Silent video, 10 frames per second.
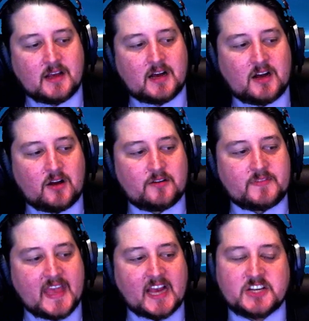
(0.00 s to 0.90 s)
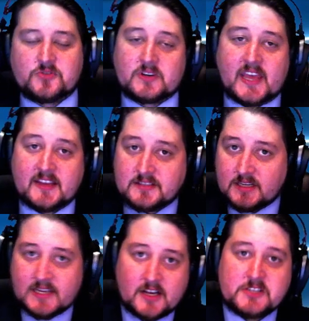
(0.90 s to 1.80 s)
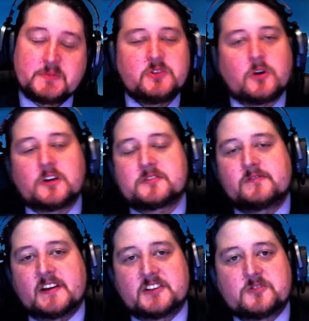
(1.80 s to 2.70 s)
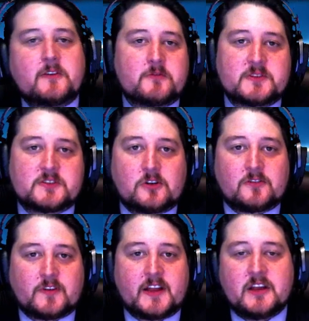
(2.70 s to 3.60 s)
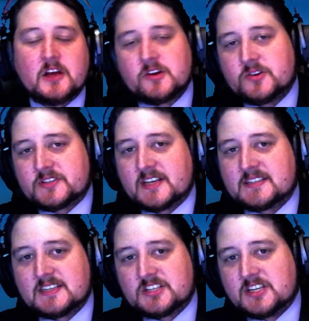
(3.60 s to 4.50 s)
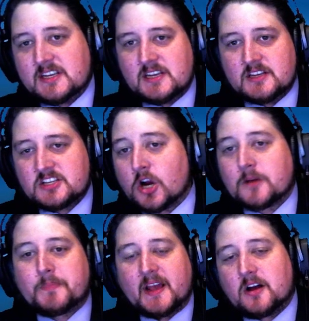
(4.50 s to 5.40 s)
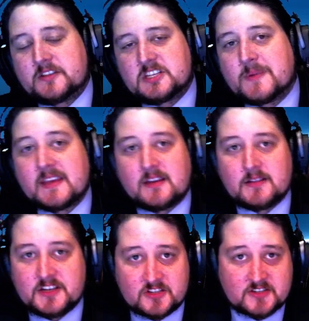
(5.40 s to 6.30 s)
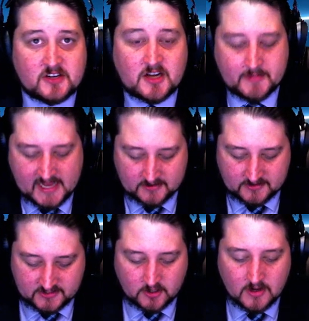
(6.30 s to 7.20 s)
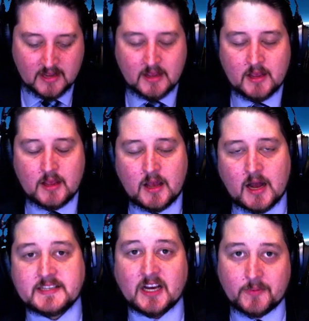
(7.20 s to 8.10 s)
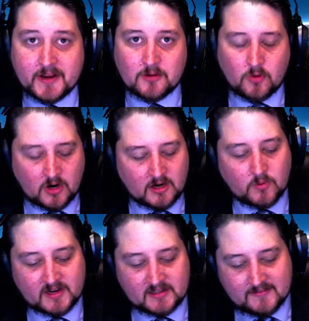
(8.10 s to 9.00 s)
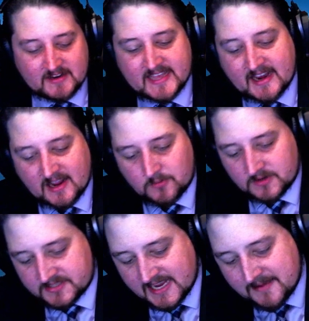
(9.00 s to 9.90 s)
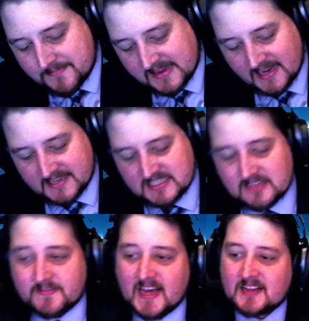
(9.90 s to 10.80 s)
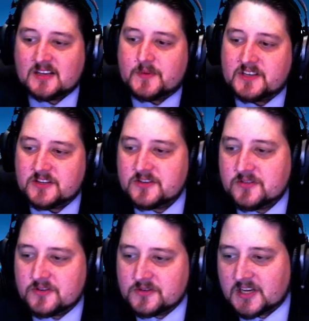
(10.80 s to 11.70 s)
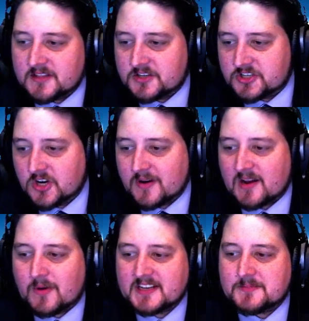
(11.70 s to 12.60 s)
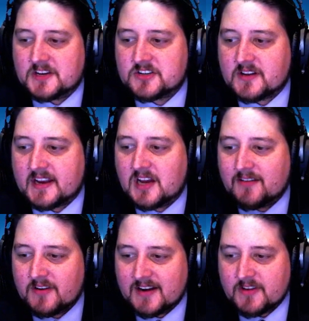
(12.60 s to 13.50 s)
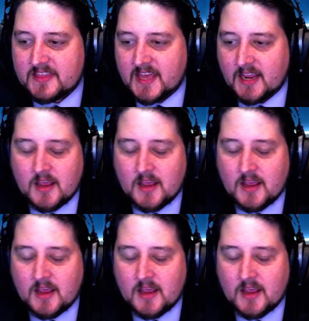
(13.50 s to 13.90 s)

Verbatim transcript: of the actual case details, but you also find the tweet from his girlfriend who says that she is hurt by all these speculations that are coming out. So until we know more, we're going to leave it at that. And I will say, because of the fact that we do do news on this show, and I wanted to make sure that I covered everything,